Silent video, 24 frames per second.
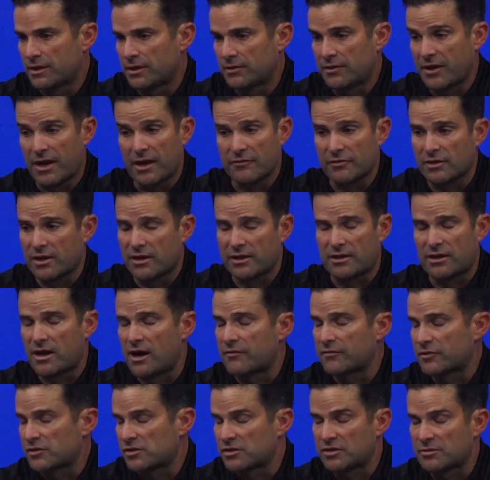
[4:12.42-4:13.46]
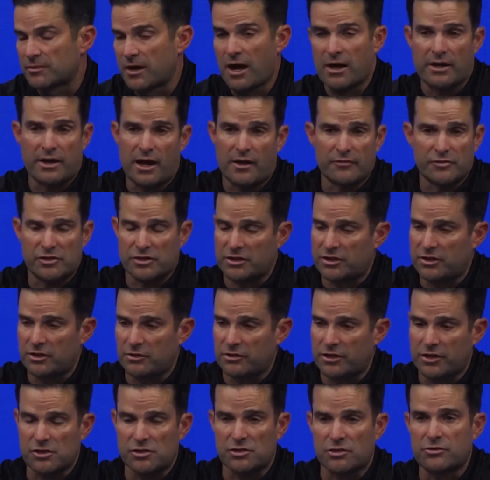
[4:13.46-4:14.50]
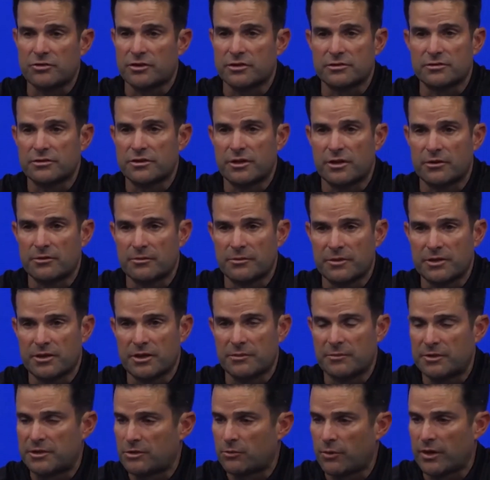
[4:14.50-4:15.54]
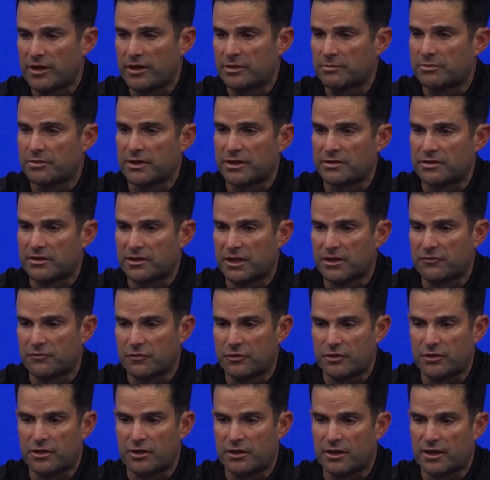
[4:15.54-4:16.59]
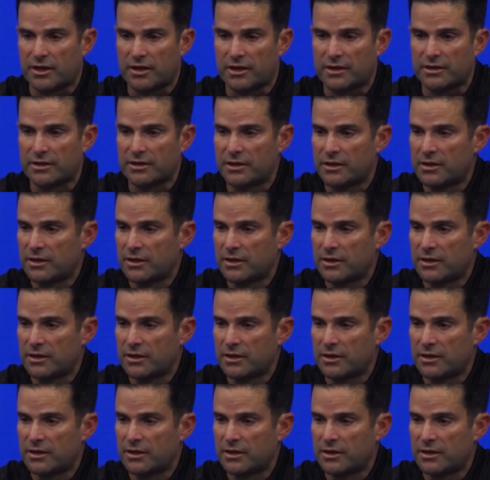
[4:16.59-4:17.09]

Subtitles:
They have a lot of confidence in him. And obviously he's earned it. You know, I mean, the way he played tonight for a young guy